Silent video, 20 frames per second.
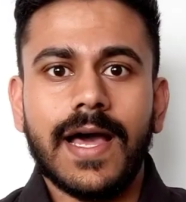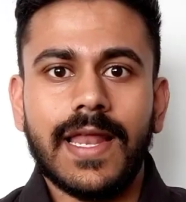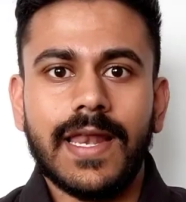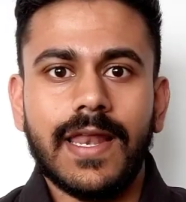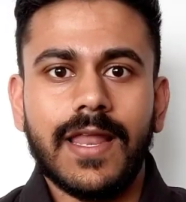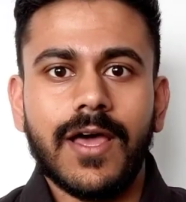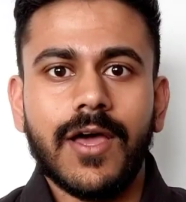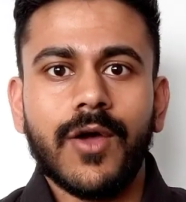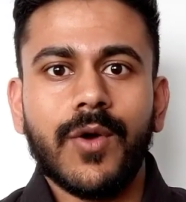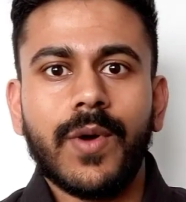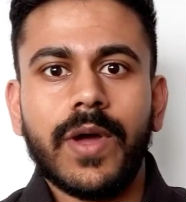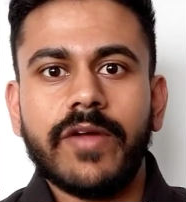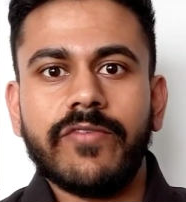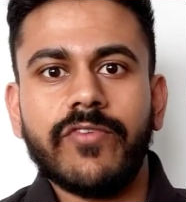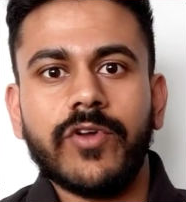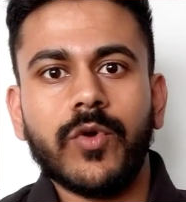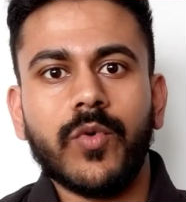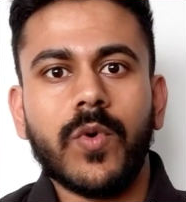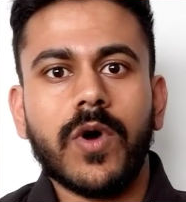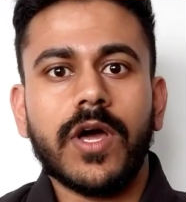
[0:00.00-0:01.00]
Hello
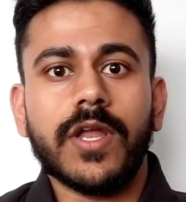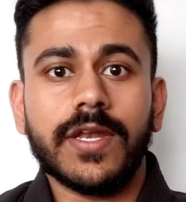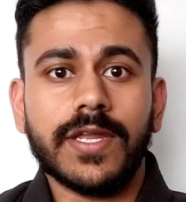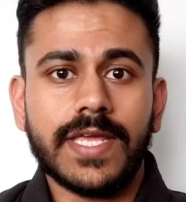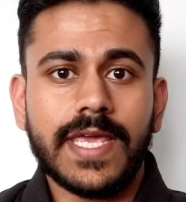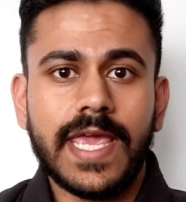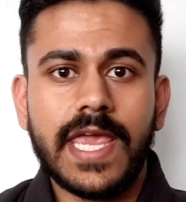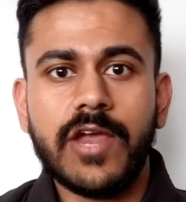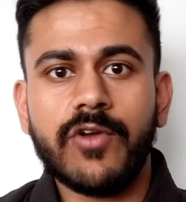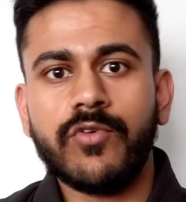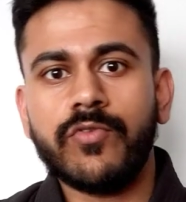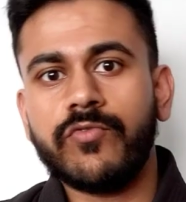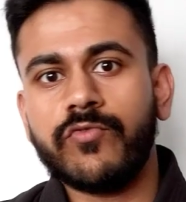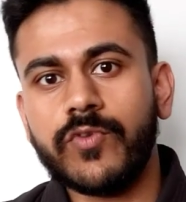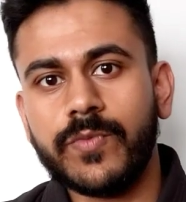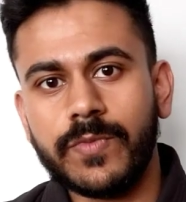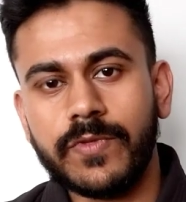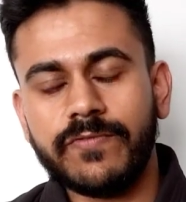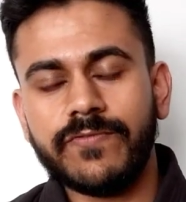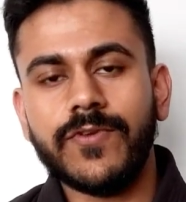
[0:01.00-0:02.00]
everyone, Kieran
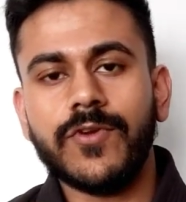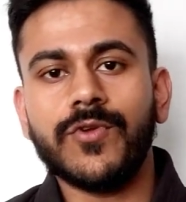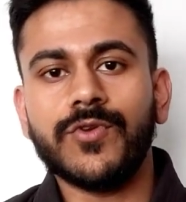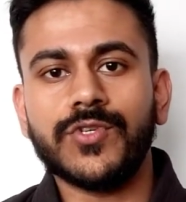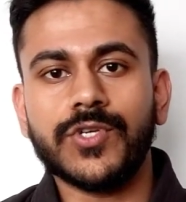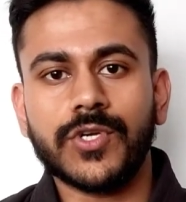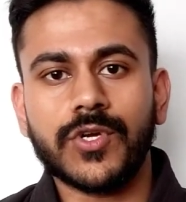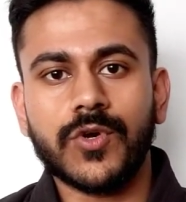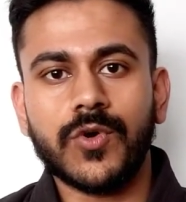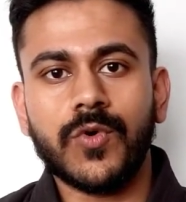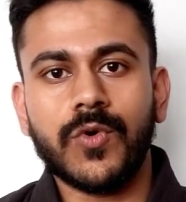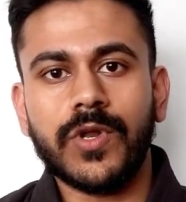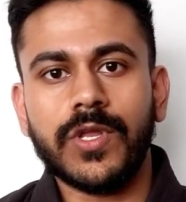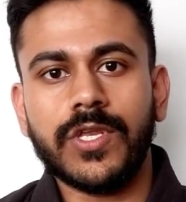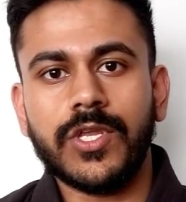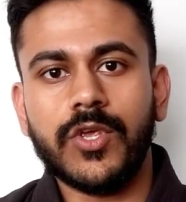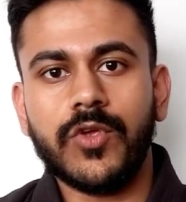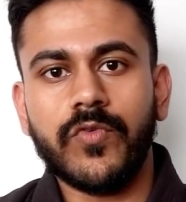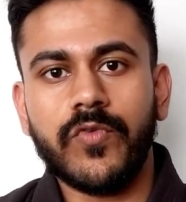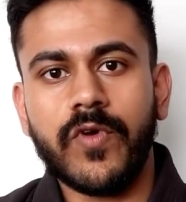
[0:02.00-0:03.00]
from the future
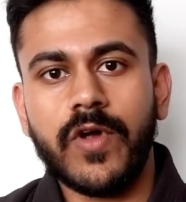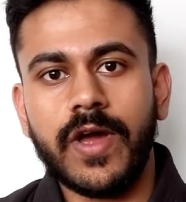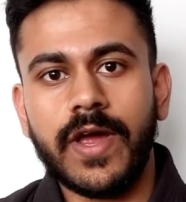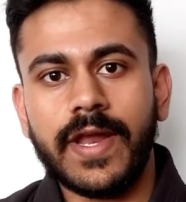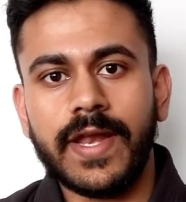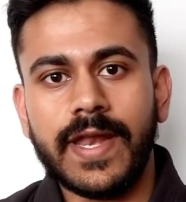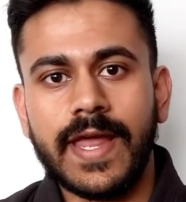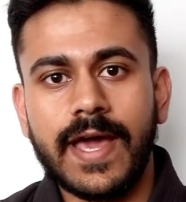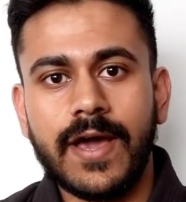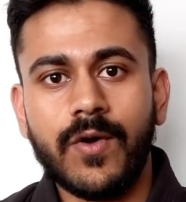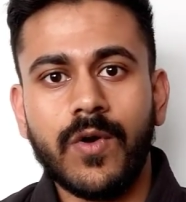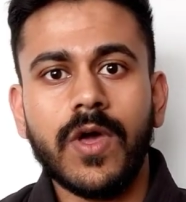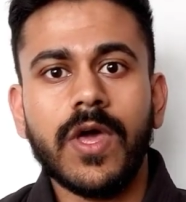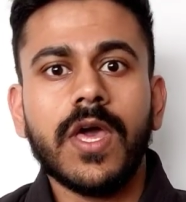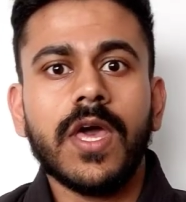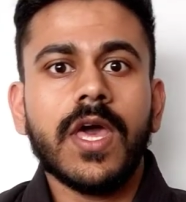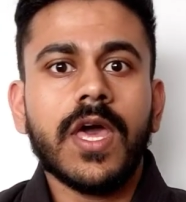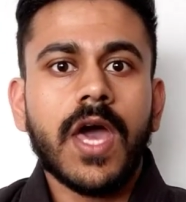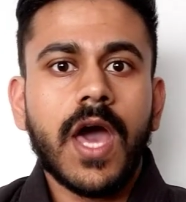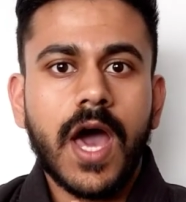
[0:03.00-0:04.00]
calling you right now.
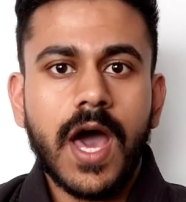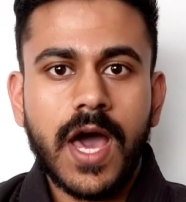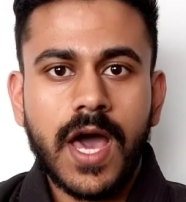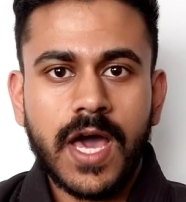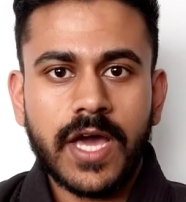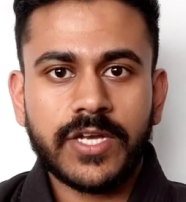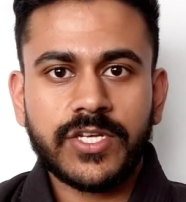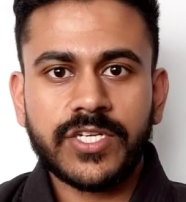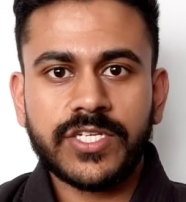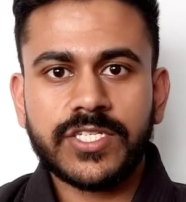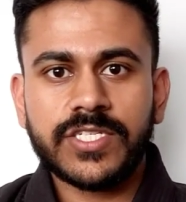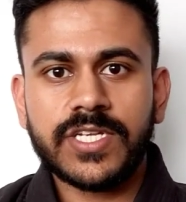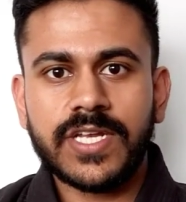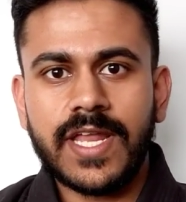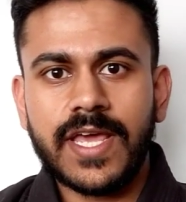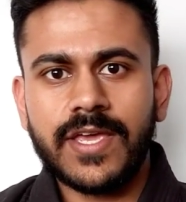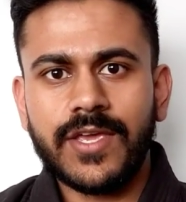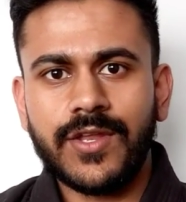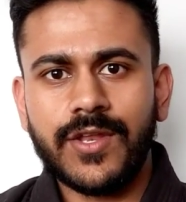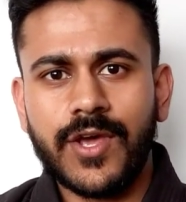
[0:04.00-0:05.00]
Just to
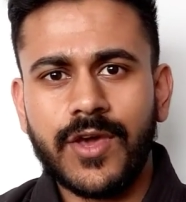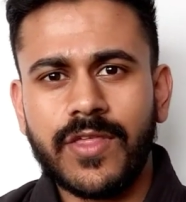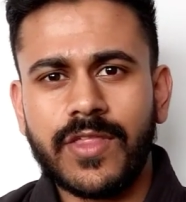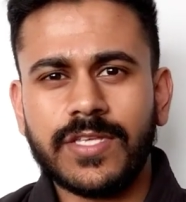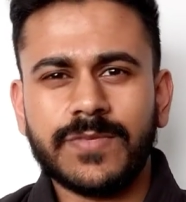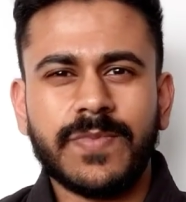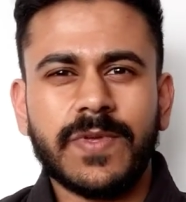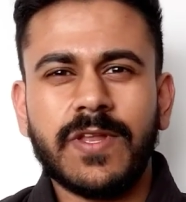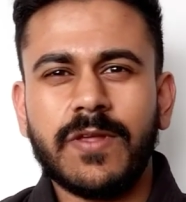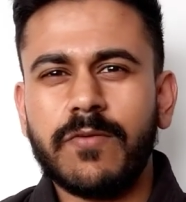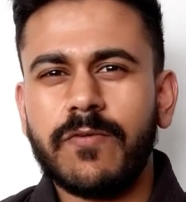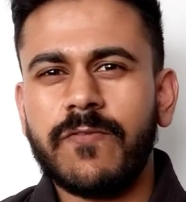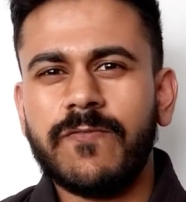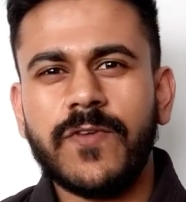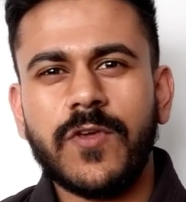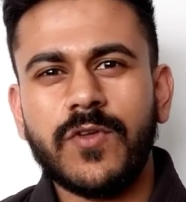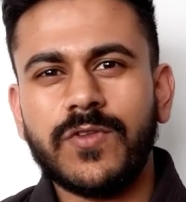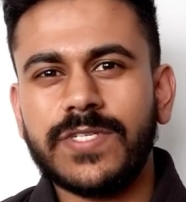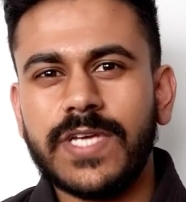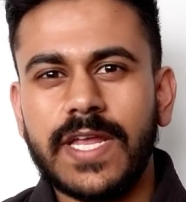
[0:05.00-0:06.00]
let you know that there's been a
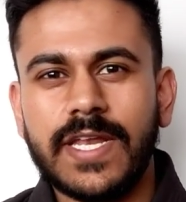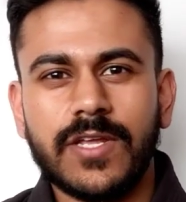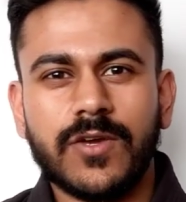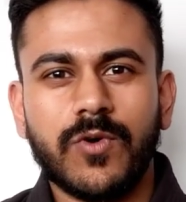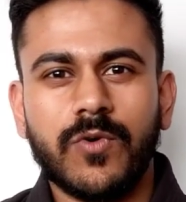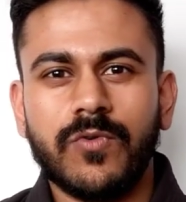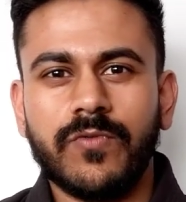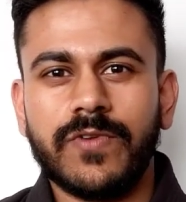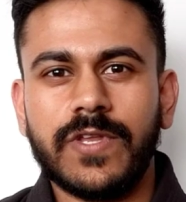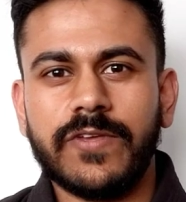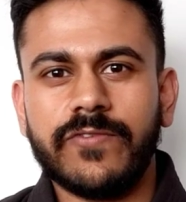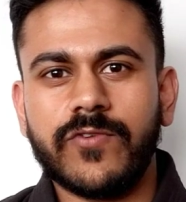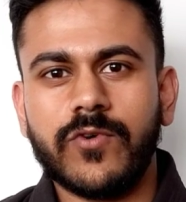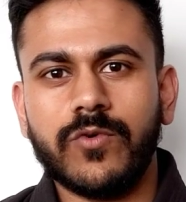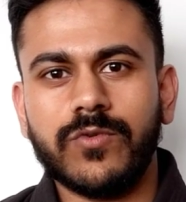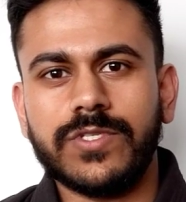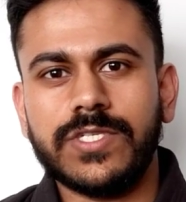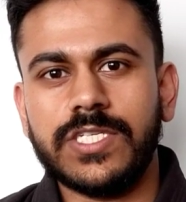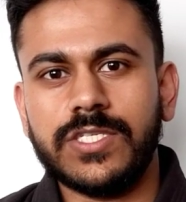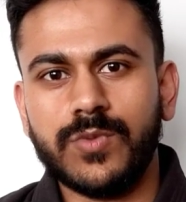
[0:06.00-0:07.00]
few technical
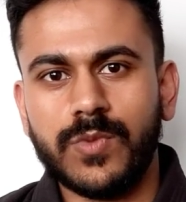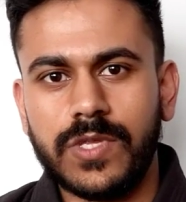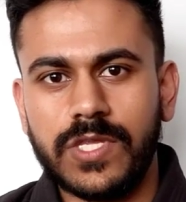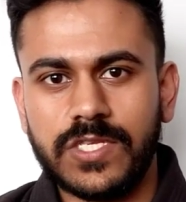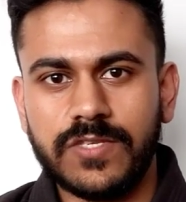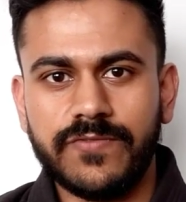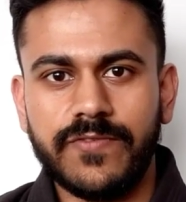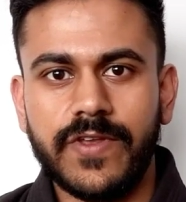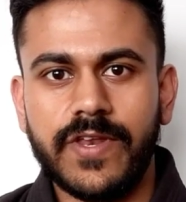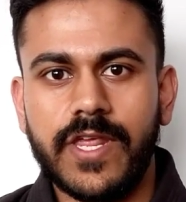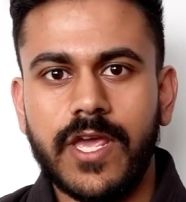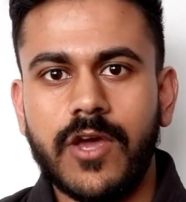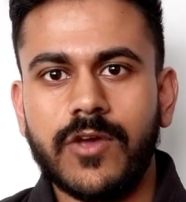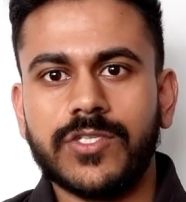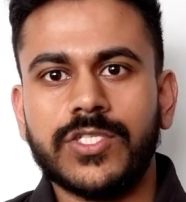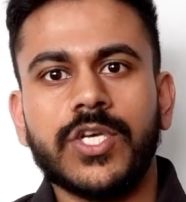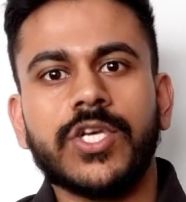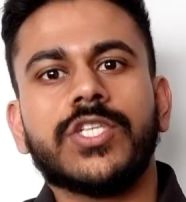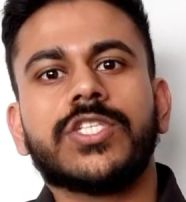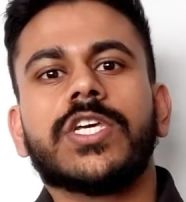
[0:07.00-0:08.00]
difficulties with this video,
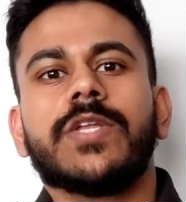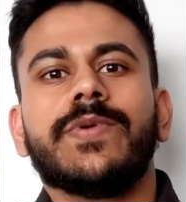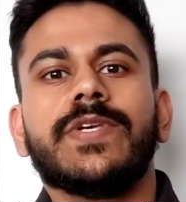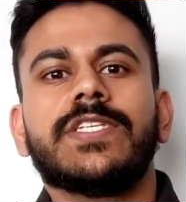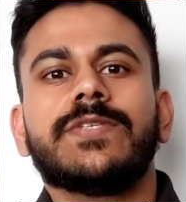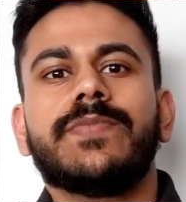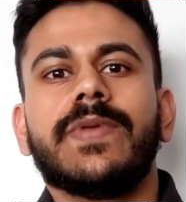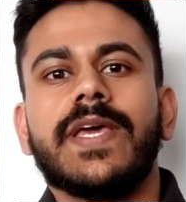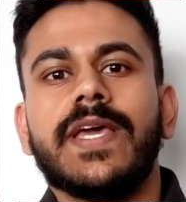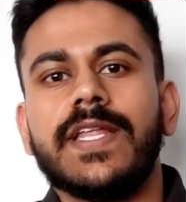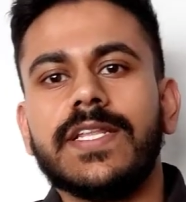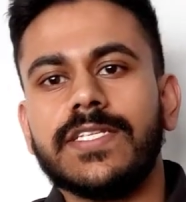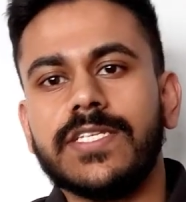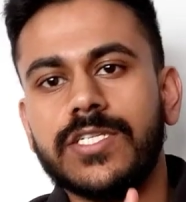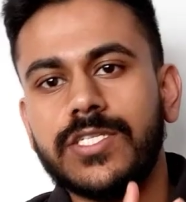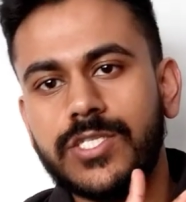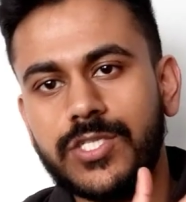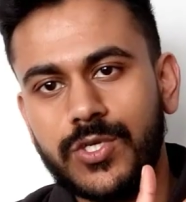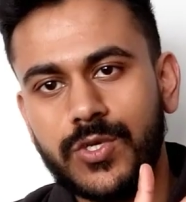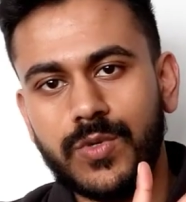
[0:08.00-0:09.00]
so it's going to be split into
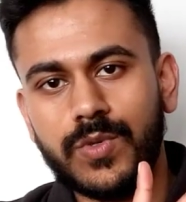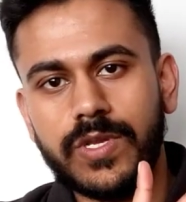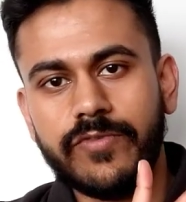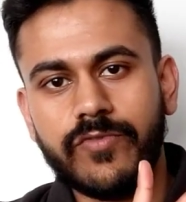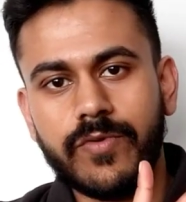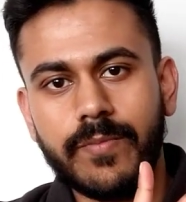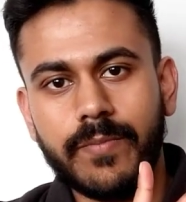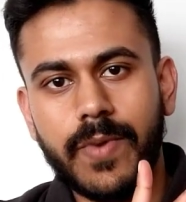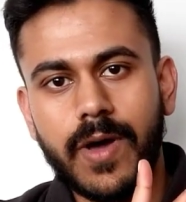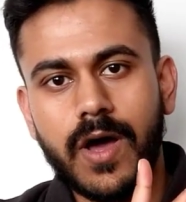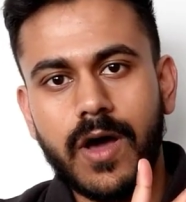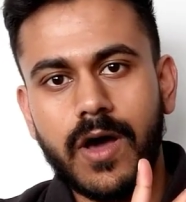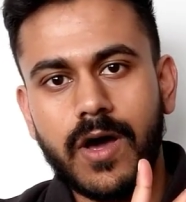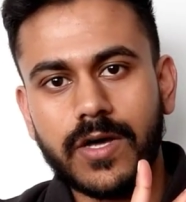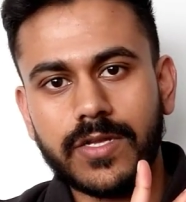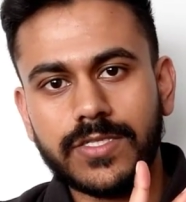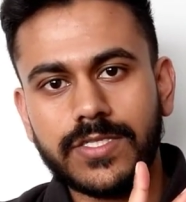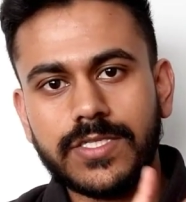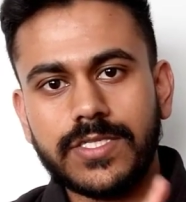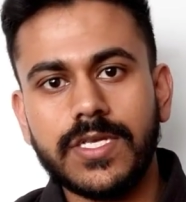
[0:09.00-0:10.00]
two different
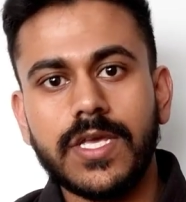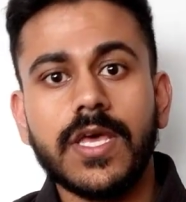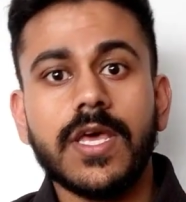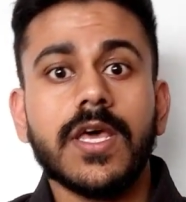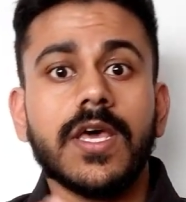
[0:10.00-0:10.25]
parts.